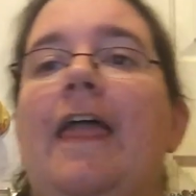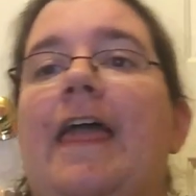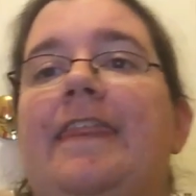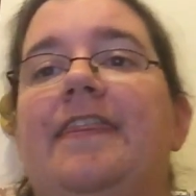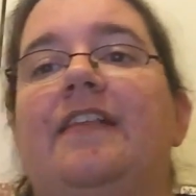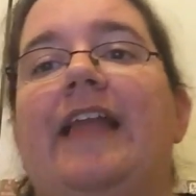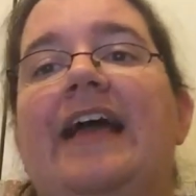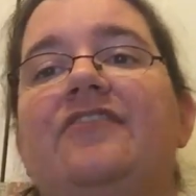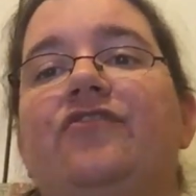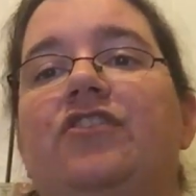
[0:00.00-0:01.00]
And then the
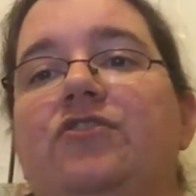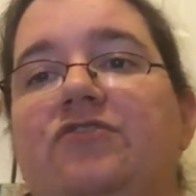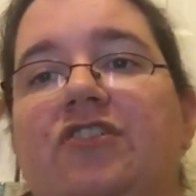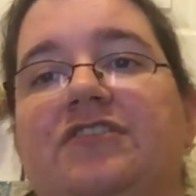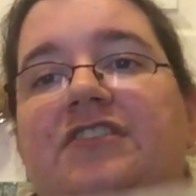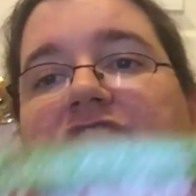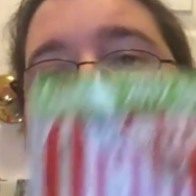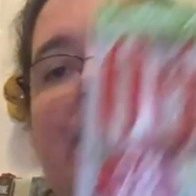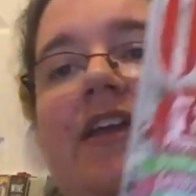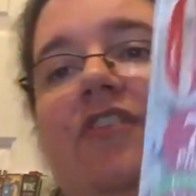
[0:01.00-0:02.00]
last for the new starts this
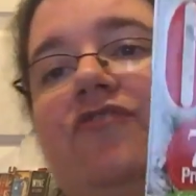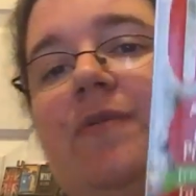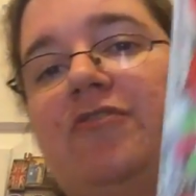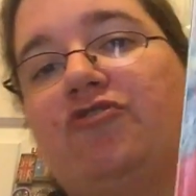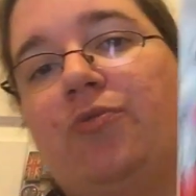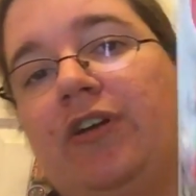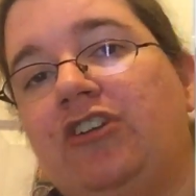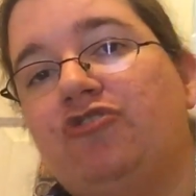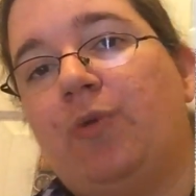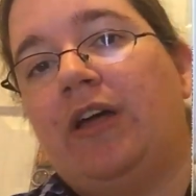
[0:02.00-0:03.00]
week is from the
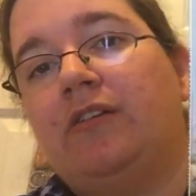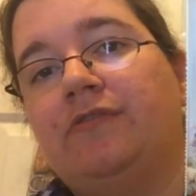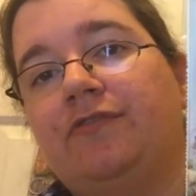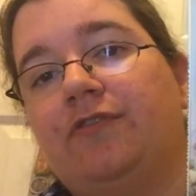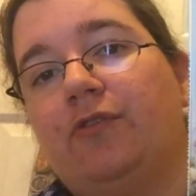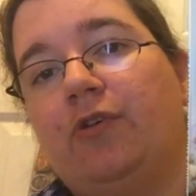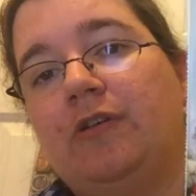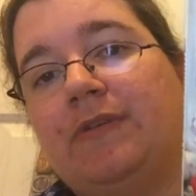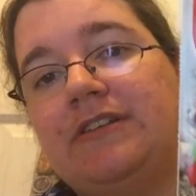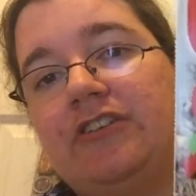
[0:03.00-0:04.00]
2012
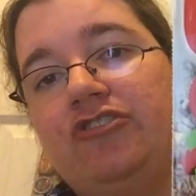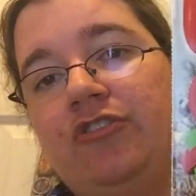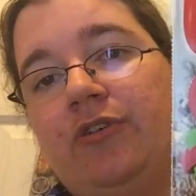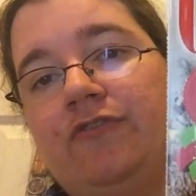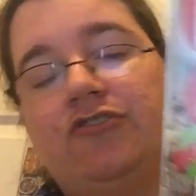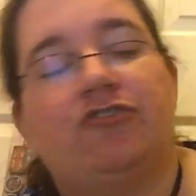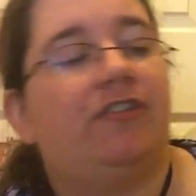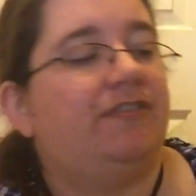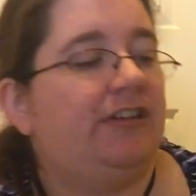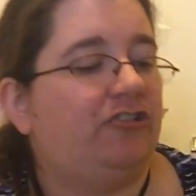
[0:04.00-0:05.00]
ornament issue of Just
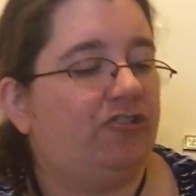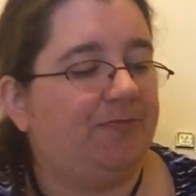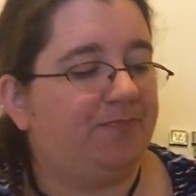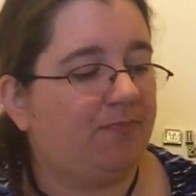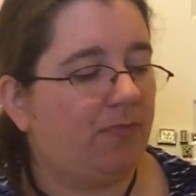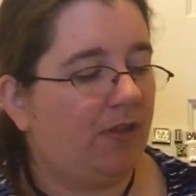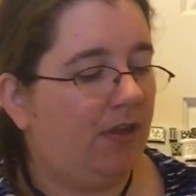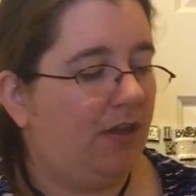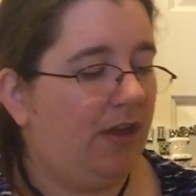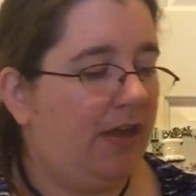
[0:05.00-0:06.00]
Cross Stitch.
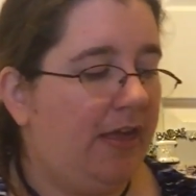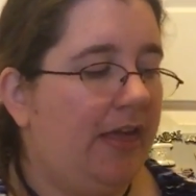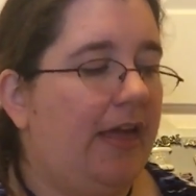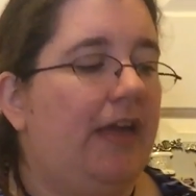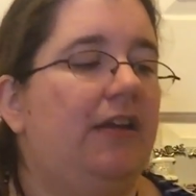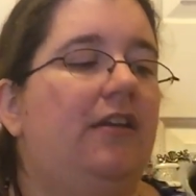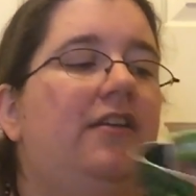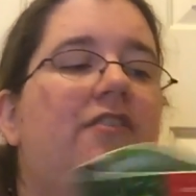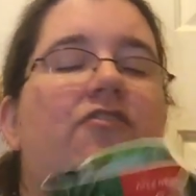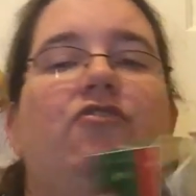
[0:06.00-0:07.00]
And it
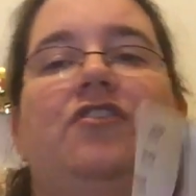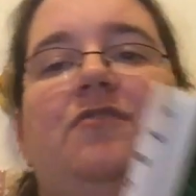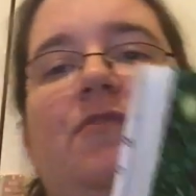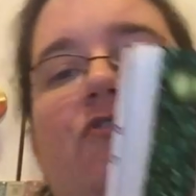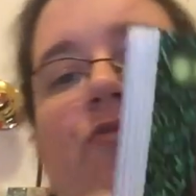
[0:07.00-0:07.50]
is Christmas